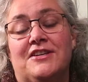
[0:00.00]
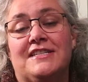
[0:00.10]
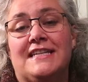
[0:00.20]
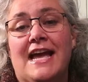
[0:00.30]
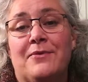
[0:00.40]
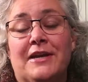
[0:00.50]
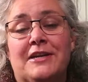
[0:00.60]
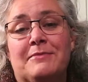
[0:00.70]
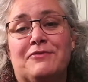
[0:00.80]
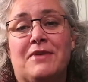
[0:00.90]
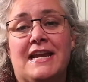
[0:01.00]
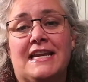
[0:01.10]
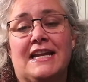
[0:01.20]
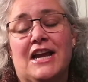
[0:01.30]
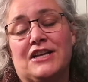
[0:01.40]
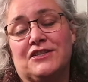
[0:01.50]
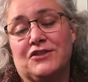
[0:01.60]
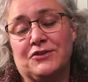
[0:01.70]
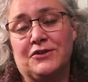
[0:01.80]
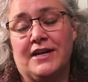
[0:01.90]
So today we're going to be reading a
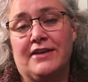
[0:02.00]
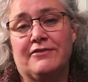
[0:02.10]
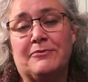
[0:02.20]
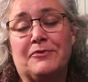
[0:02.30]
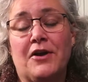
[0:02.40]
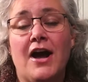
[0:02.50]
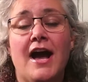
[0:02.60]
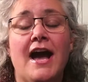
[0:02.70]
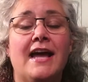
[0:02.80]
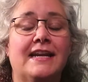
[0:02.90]
story from right